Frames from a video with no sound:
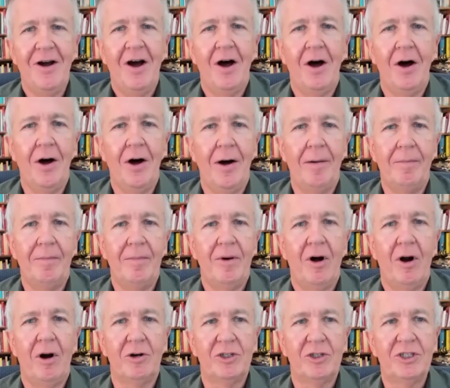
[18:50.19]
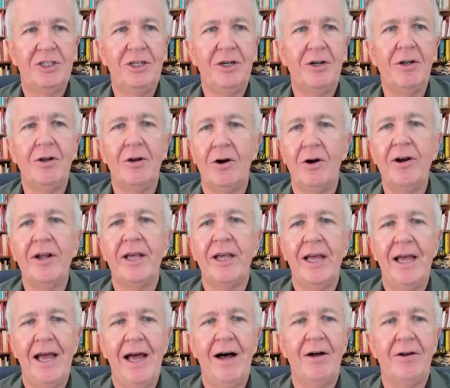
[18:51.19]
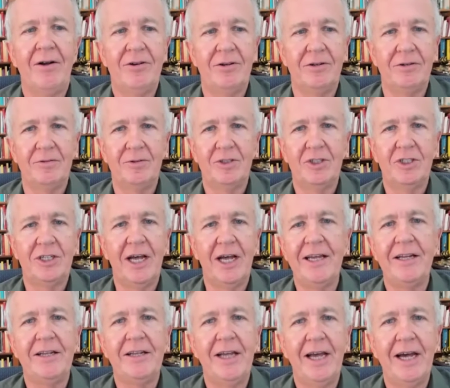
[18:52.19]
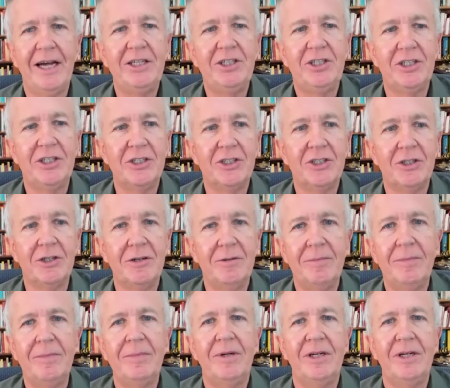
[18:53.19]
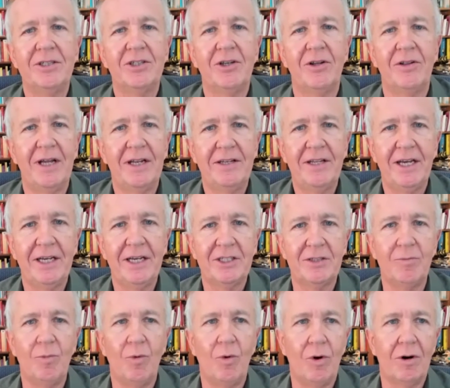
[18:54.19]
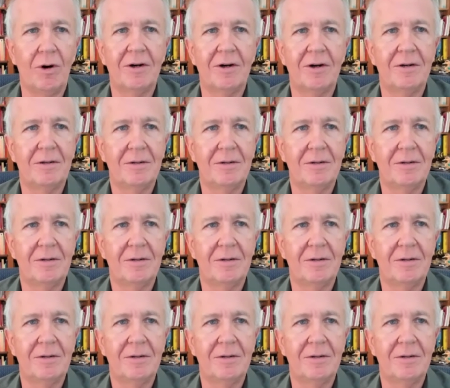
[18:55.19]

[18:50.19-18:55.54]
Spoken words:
are still learning how to stay engaged in Zoom. And so that takes some work,